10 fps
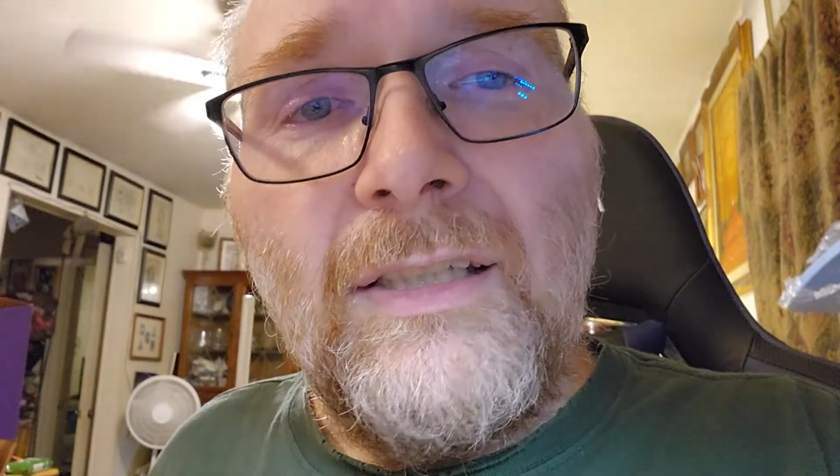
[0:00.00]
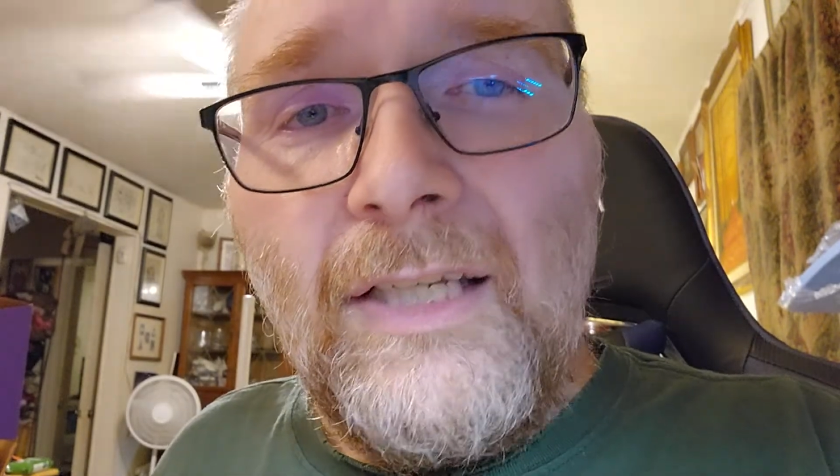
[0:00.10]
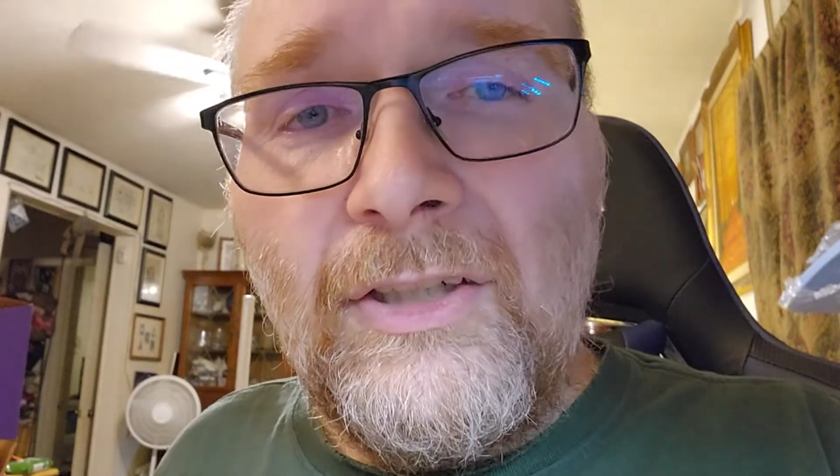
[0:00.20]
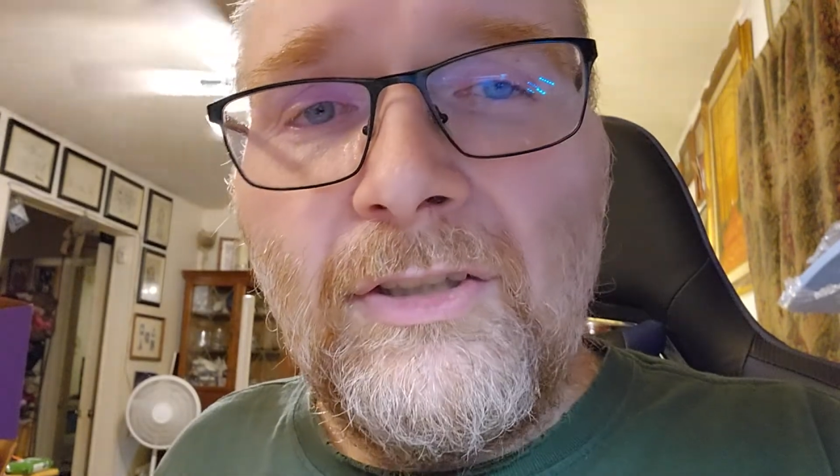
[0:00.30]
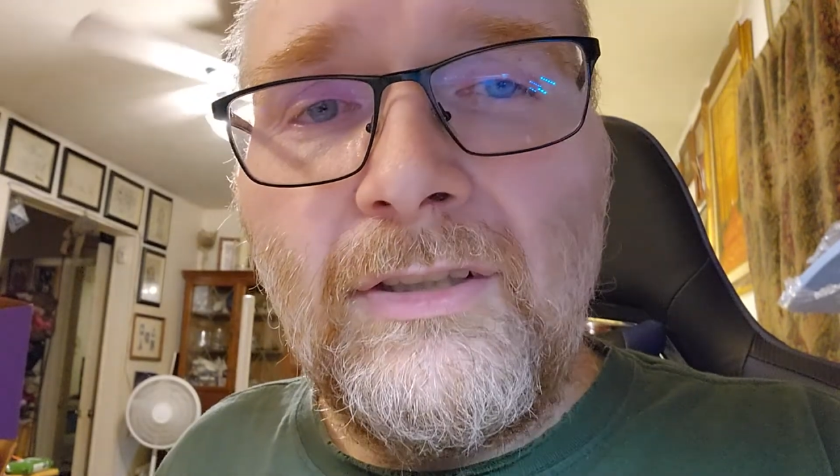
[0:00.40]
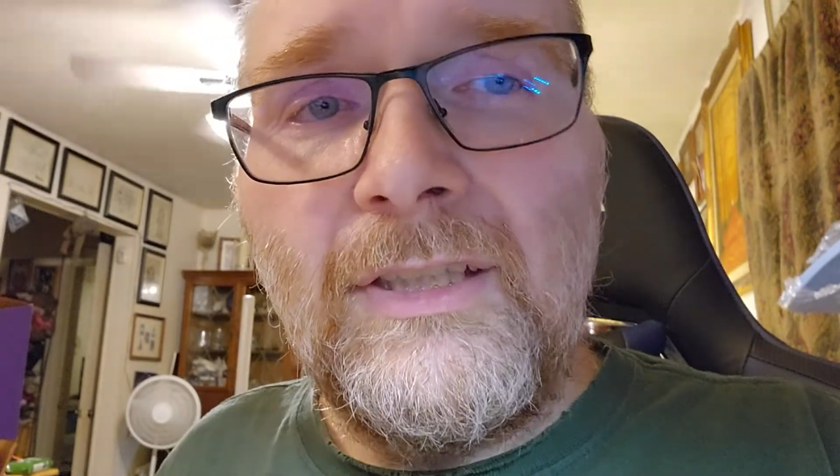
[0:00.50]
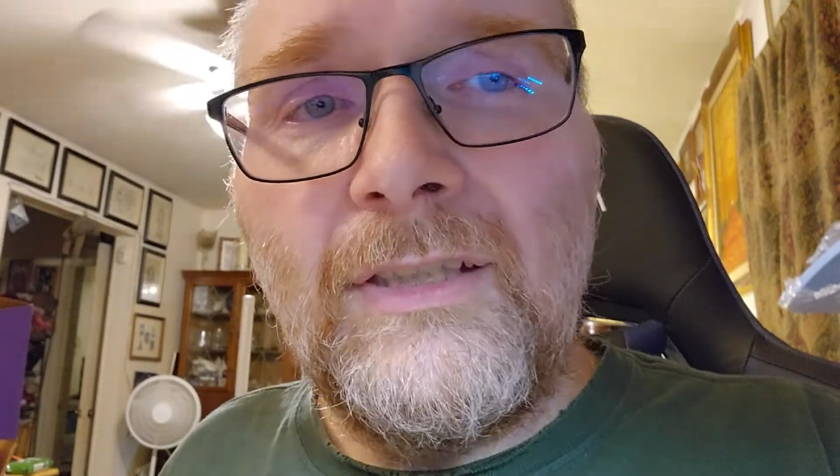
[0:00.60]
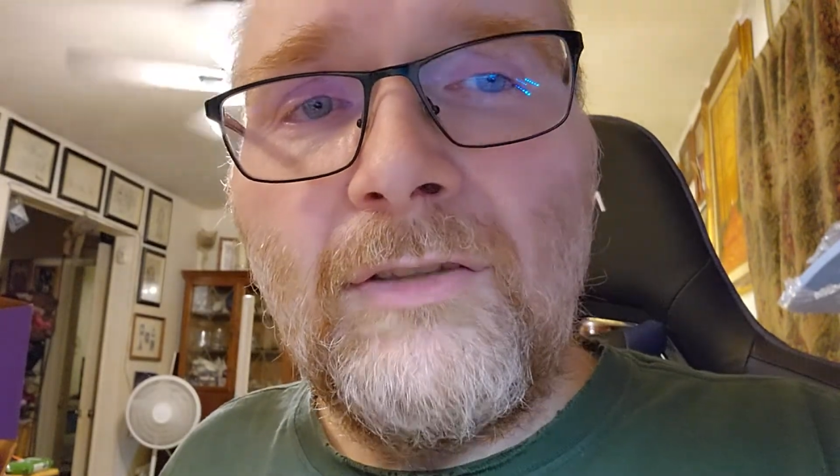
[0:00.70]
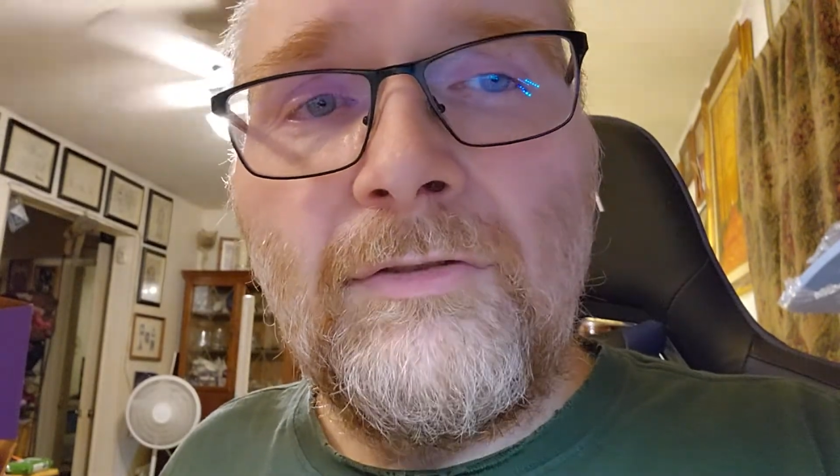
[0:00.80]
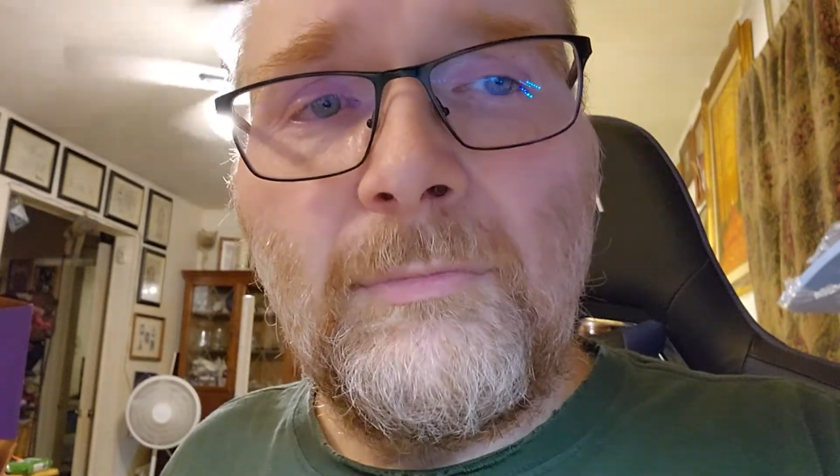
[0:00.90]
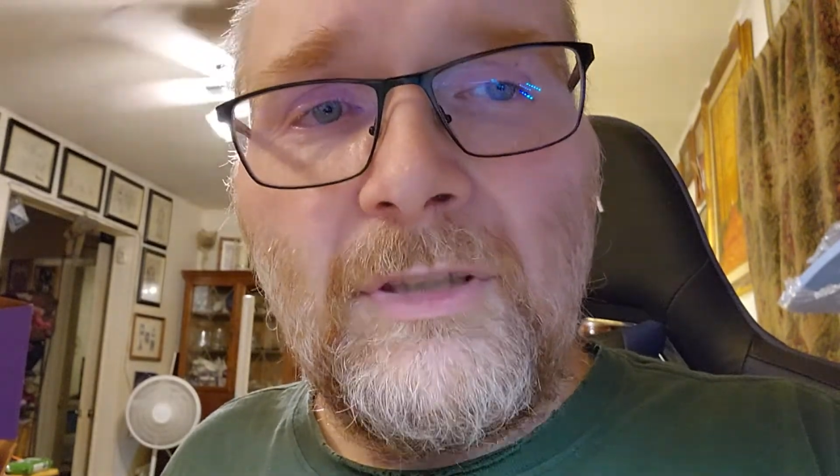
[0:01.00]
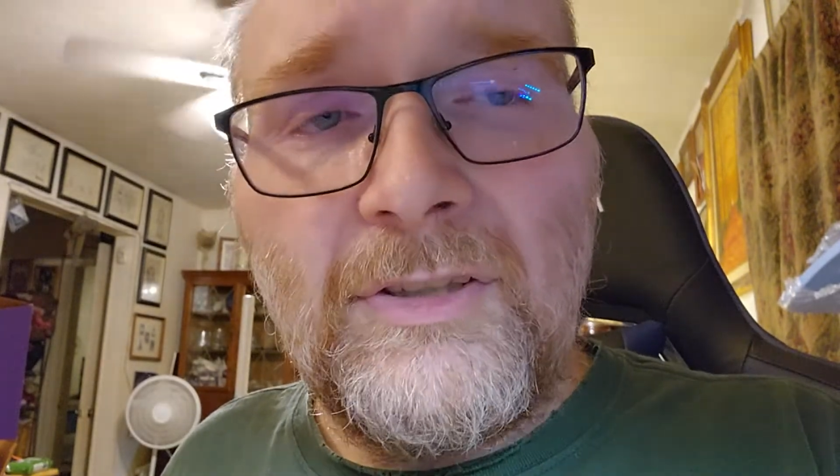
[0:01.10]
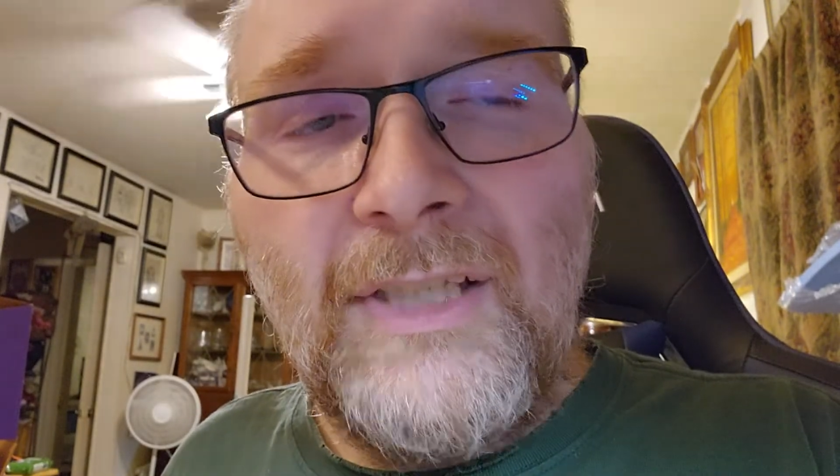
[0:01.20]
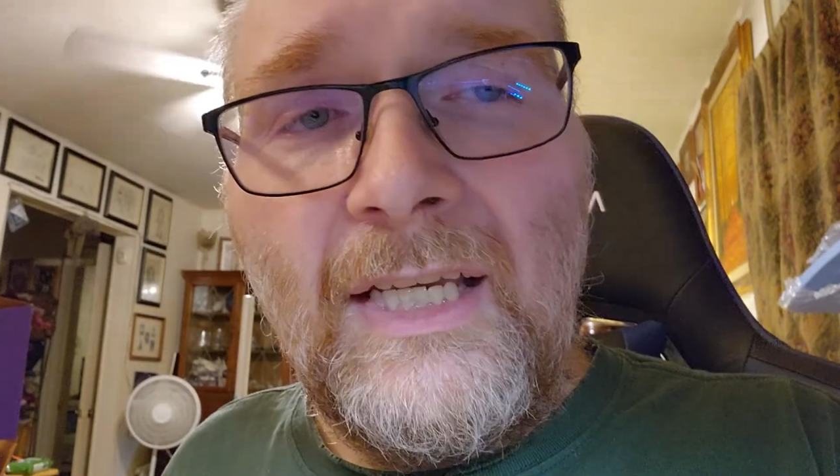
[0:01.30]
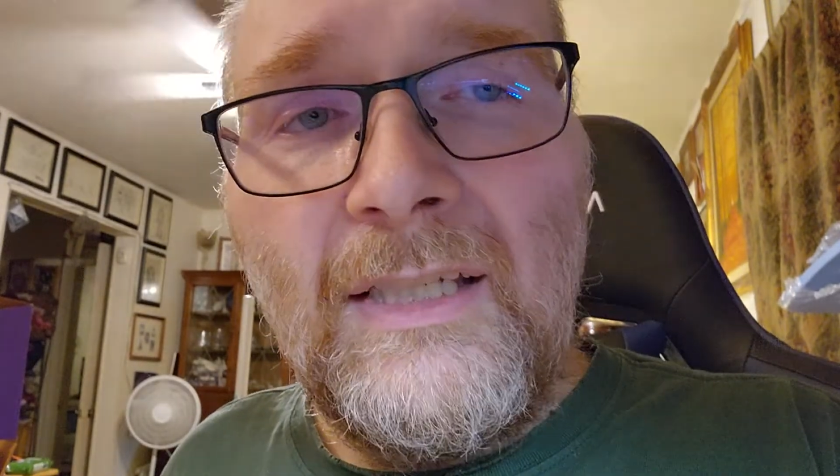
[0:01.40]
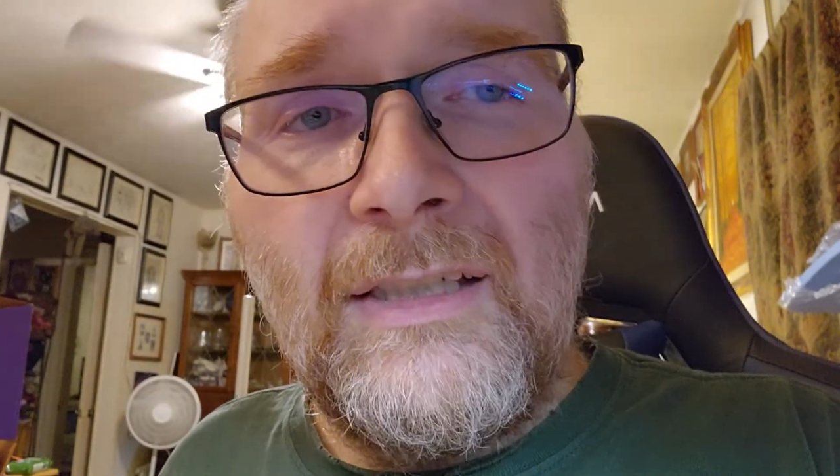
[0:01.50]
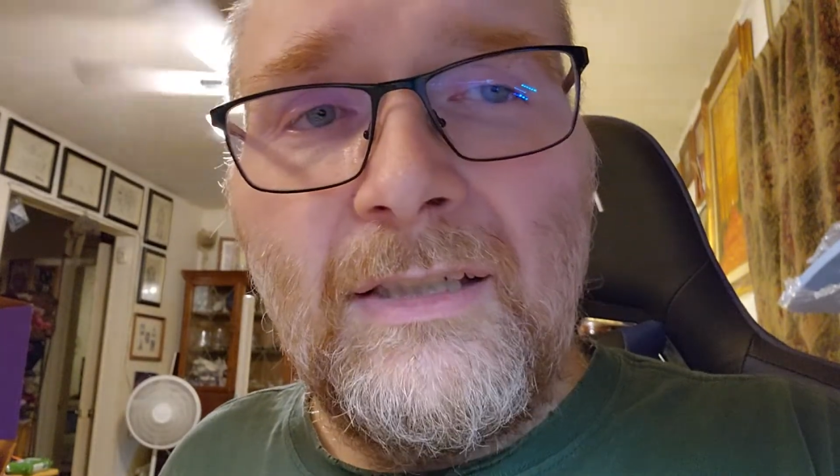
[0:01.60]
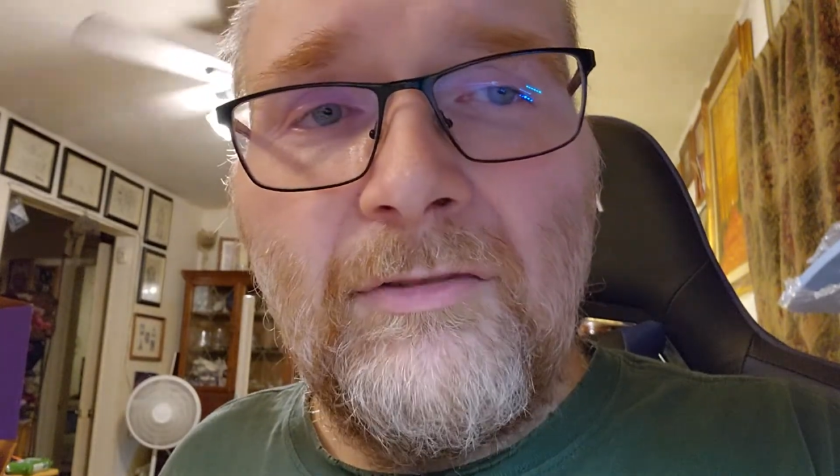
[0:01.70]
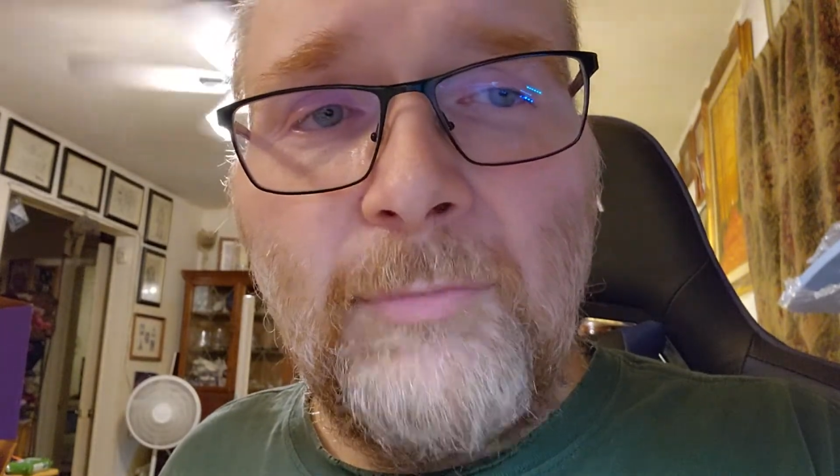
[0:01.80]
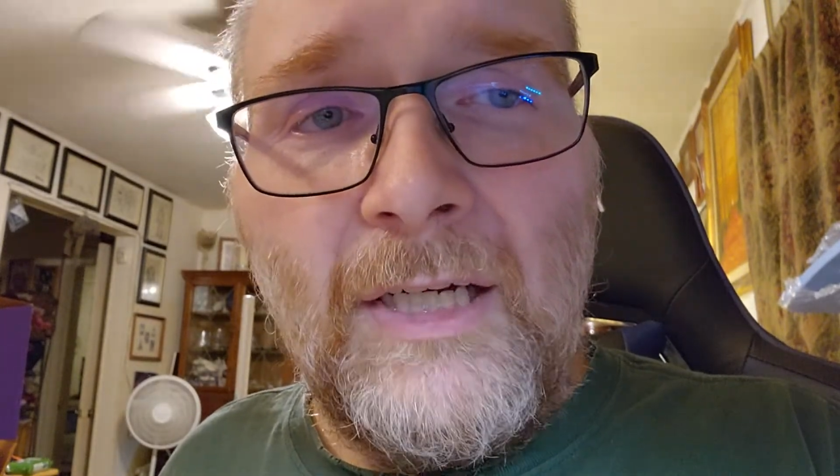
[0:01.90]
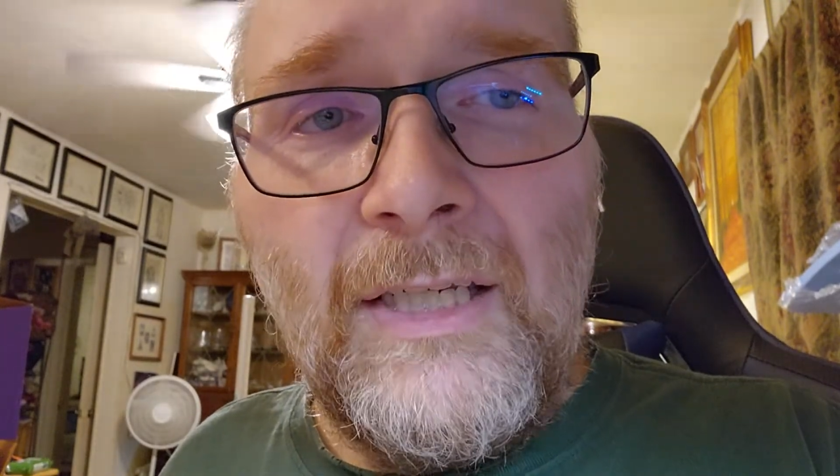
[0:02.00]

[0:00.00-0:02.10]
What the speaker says: They couldn't tell from the scan if my